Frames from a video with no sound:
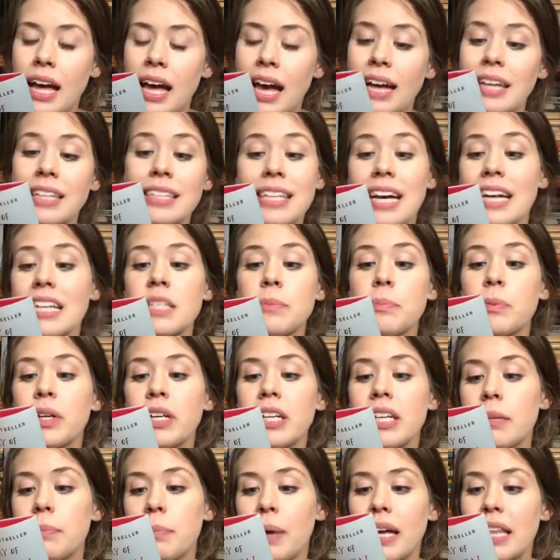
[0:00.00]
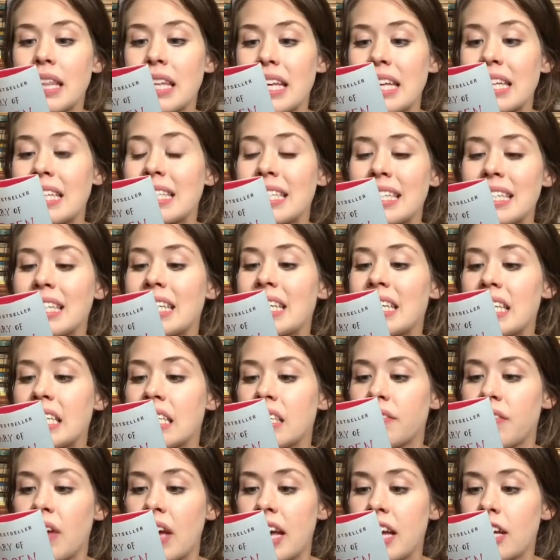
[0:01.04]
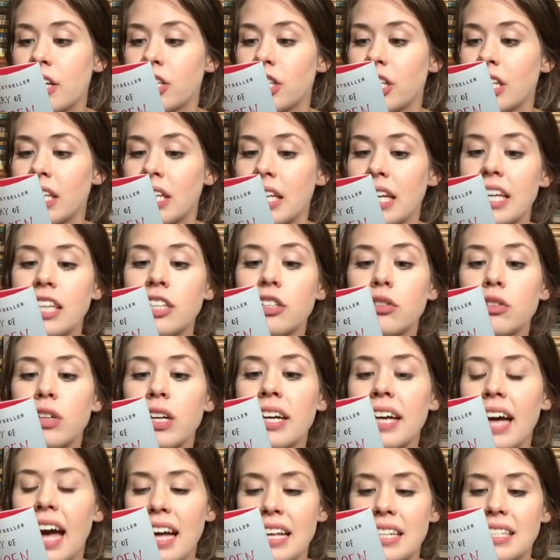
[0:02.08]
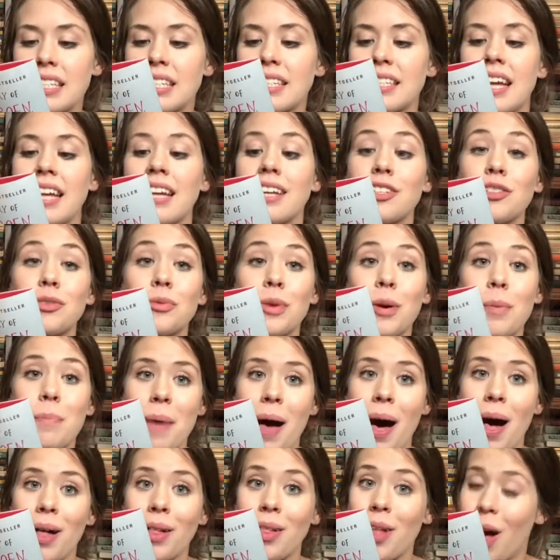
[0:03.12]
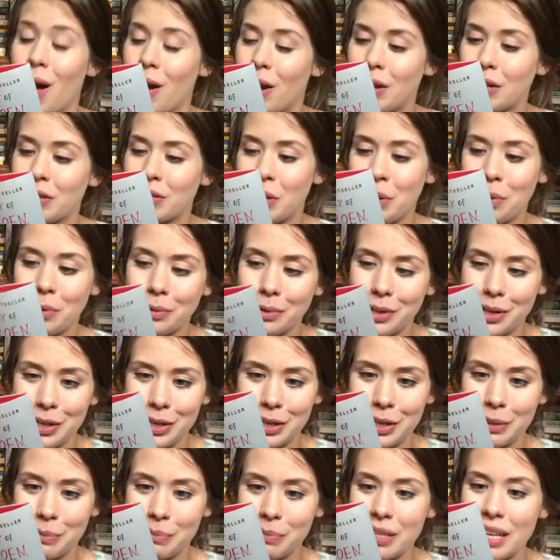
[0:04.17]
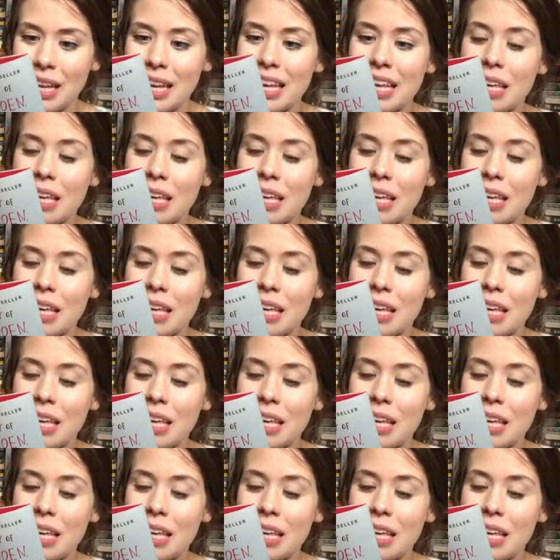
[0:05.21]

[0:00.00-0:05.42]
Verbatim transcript: Exasperated by the indignities of aging, Hendrik has decided to rebel on his own terms.